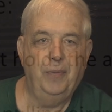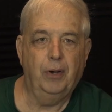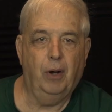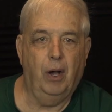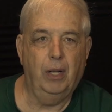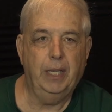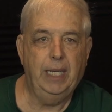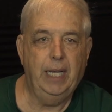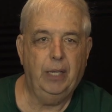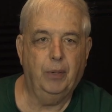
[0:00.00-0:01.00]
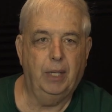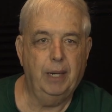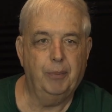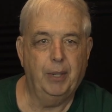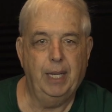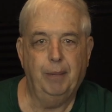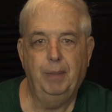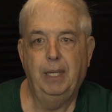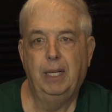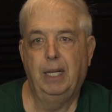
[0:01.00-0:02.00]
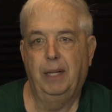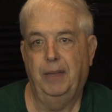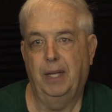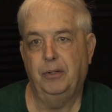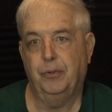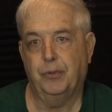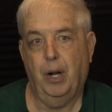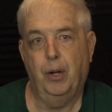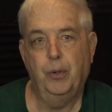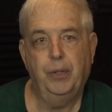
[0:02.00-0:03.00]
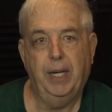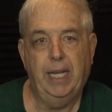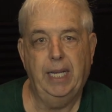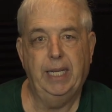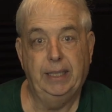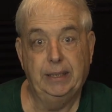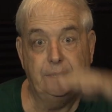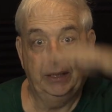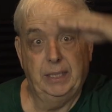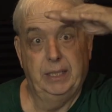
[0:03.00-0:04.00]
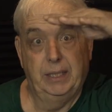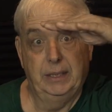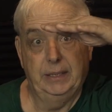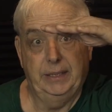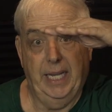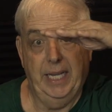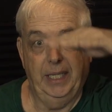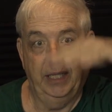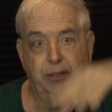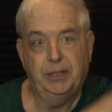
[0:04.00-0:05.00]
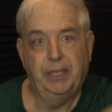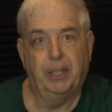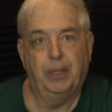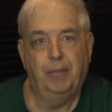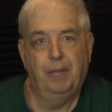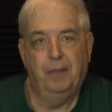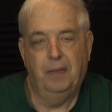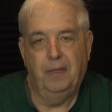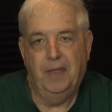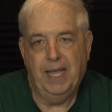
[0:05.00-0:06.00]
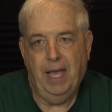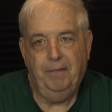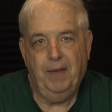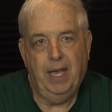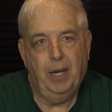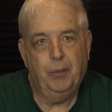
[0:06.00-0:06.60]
they're all in equilibrium, then your drone is standing still. The FAA